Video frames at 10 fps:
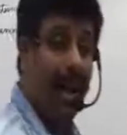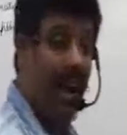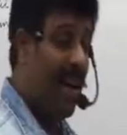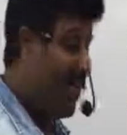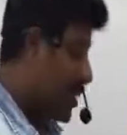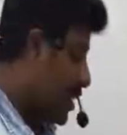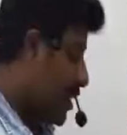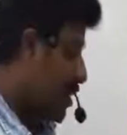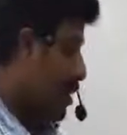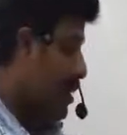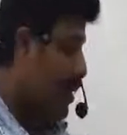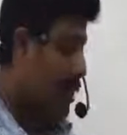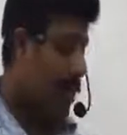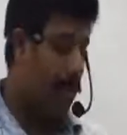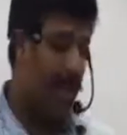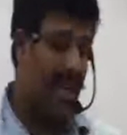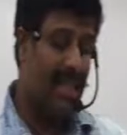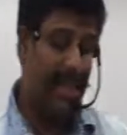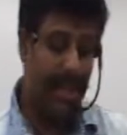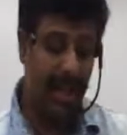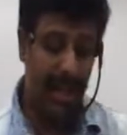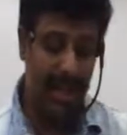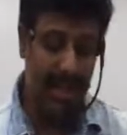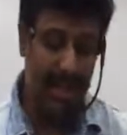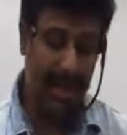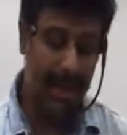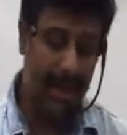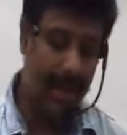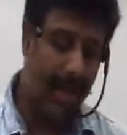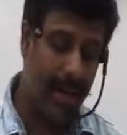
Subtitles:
after replacing the unit selected